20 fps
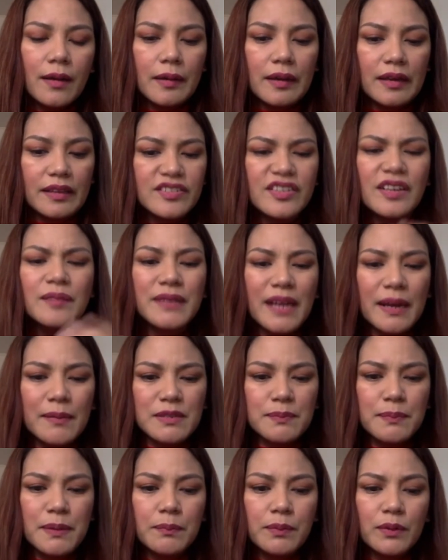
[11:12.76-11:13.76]
sometimes
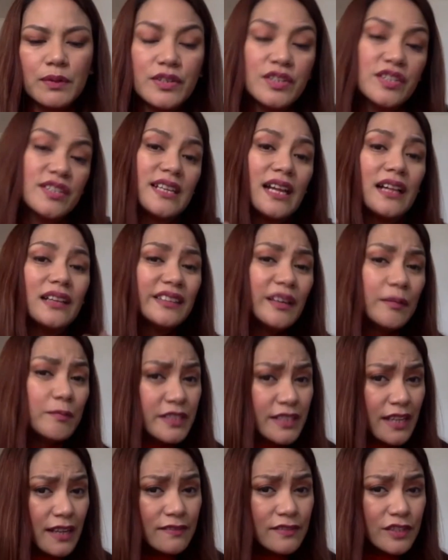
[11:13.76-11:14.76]
people sell
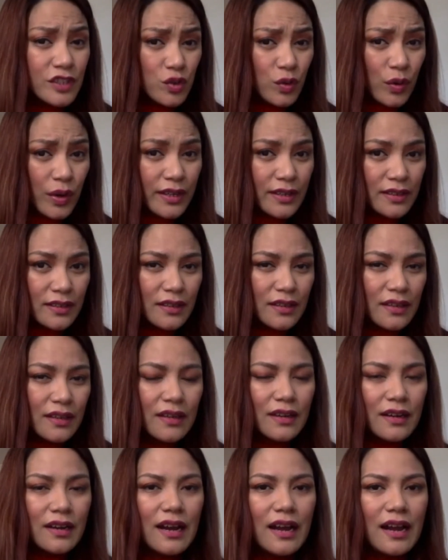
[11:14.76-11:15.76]
themselves short
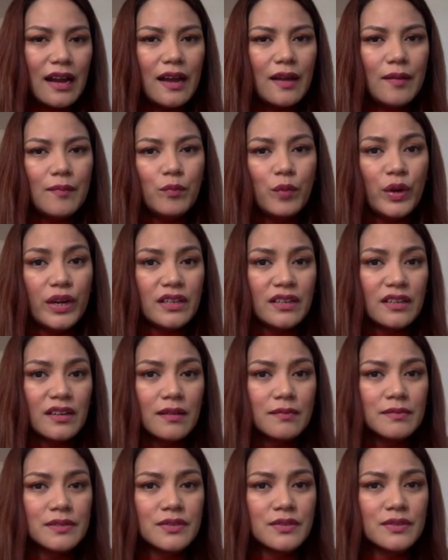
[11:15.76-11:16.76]
when it
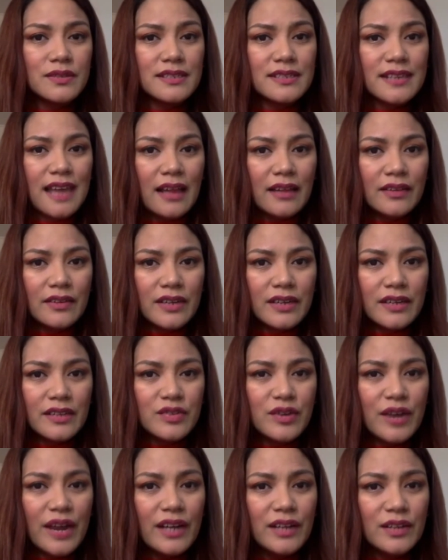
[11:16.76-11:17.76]
comes to the salary,
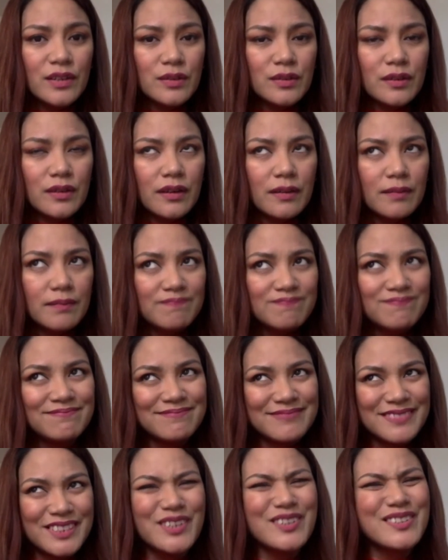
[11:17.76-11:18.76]
trying to
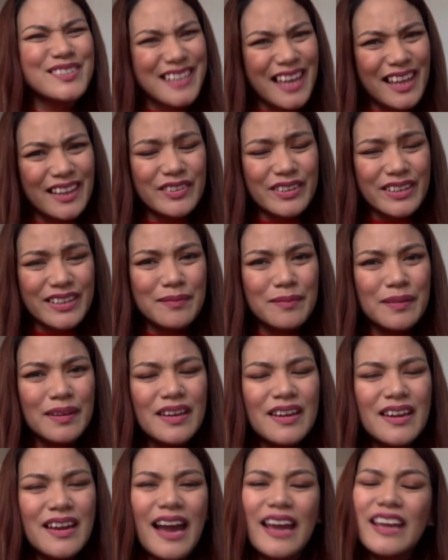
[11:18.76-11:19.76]
salary.
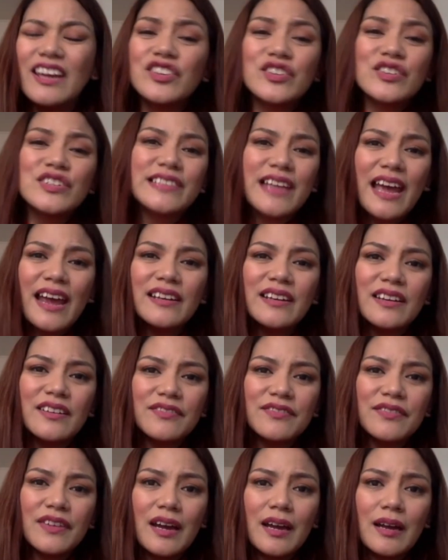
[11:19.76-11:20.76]
I understand if
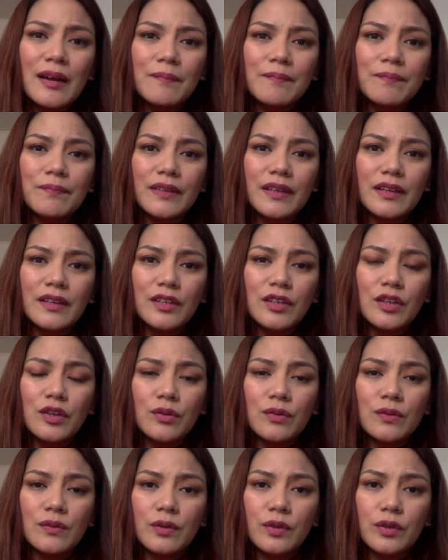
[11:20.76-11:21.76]

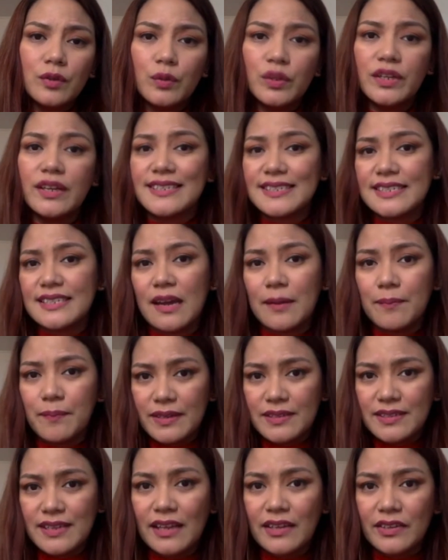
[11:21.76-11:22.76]
you would accept a
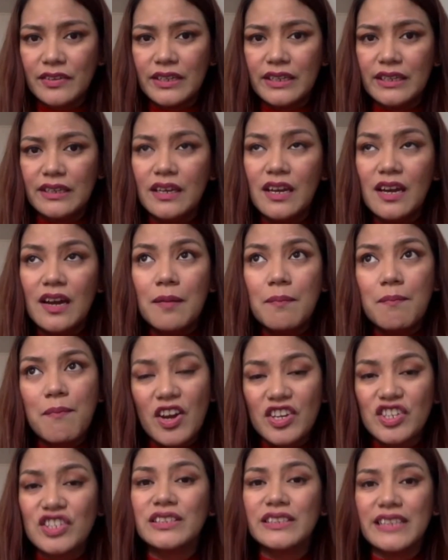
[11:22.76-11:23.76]
salary
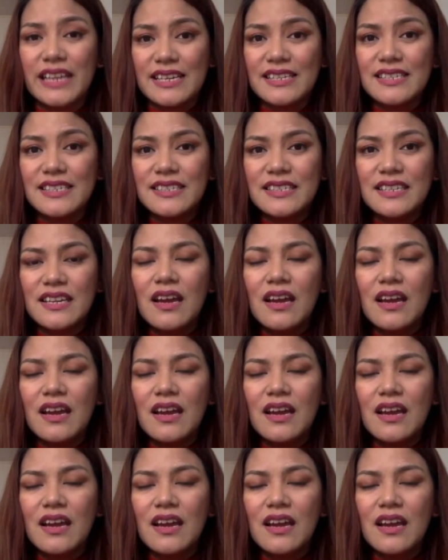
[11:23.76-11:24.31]
much less